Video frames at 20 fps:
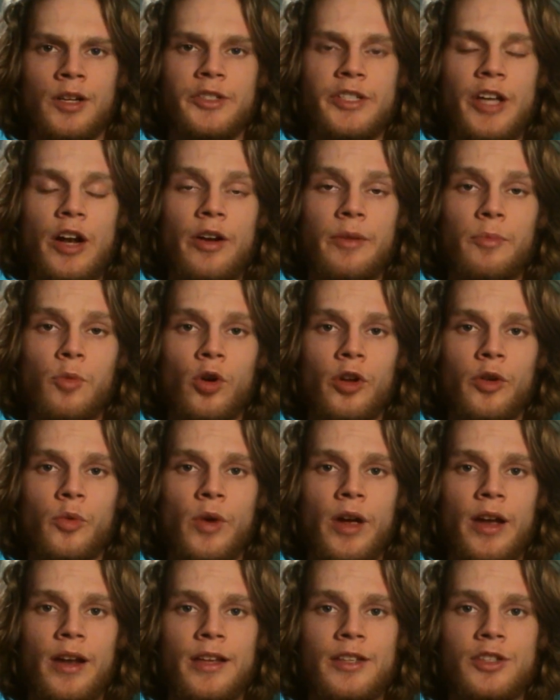Saturday morning,
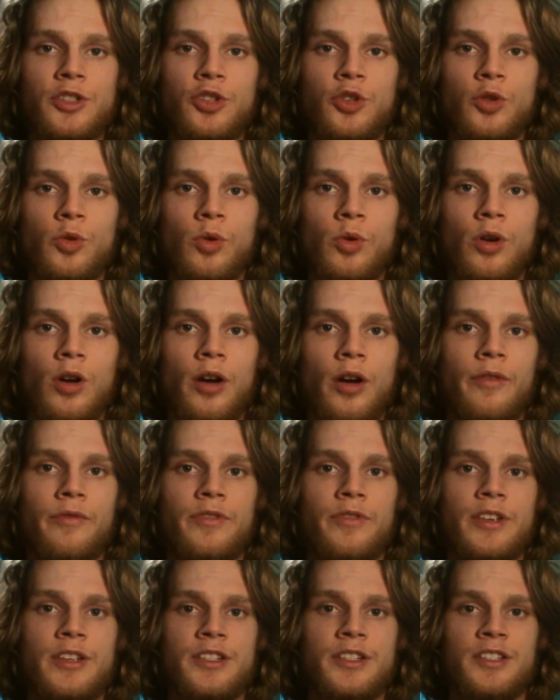we had a tour of
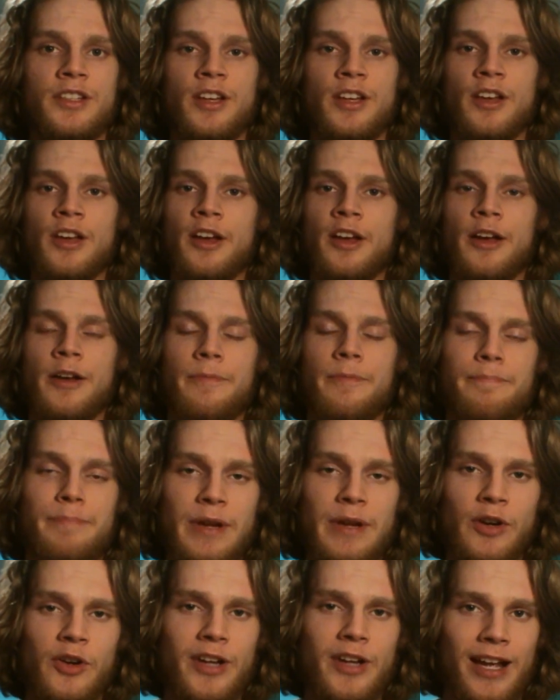these
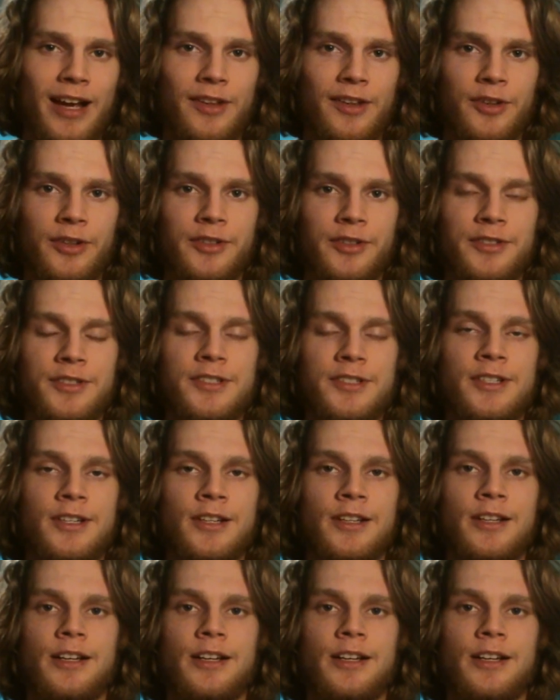beer kellers,